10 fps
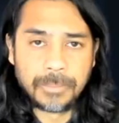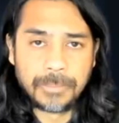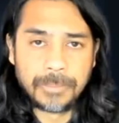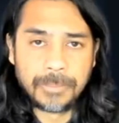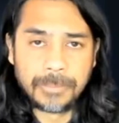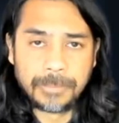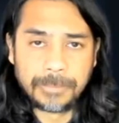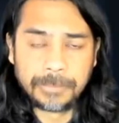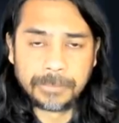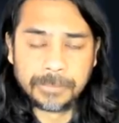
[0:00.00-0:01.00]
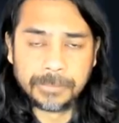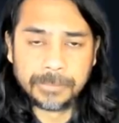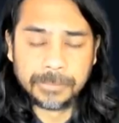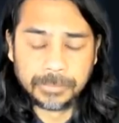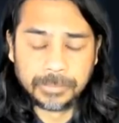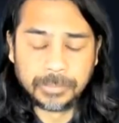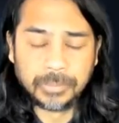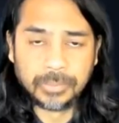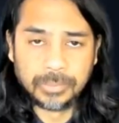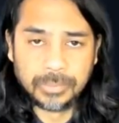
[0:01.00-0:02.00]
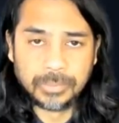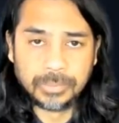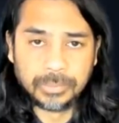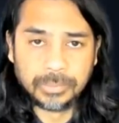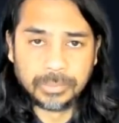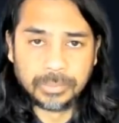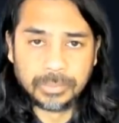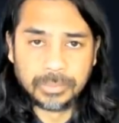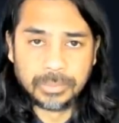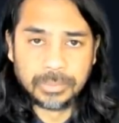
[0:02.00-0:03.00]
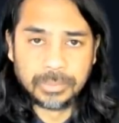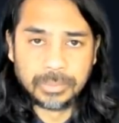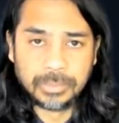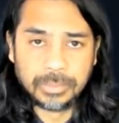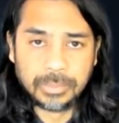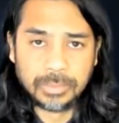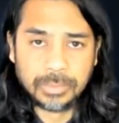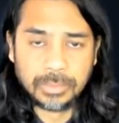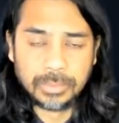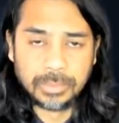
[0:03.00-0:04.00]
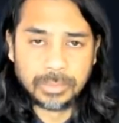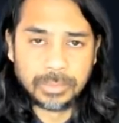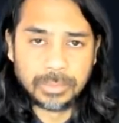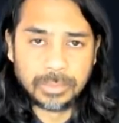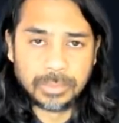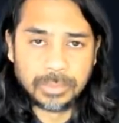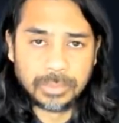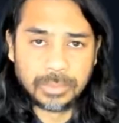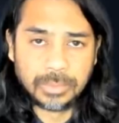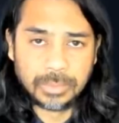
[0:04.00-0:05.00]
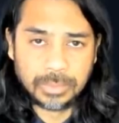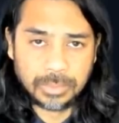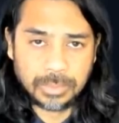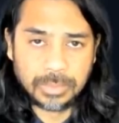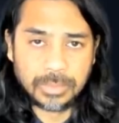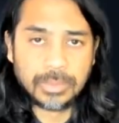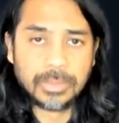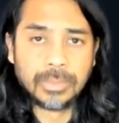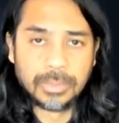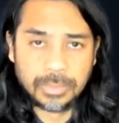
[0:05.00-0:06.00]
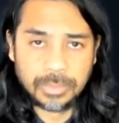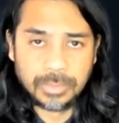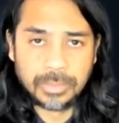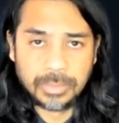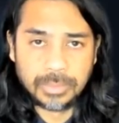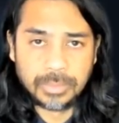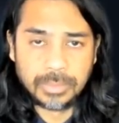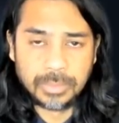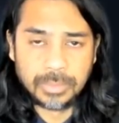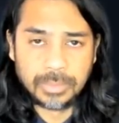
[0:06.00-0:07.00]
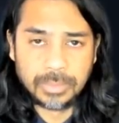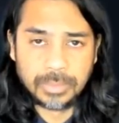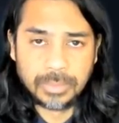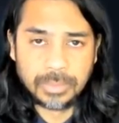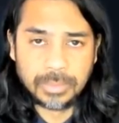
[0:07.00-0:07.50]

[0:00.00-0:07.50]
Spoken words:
[no speech]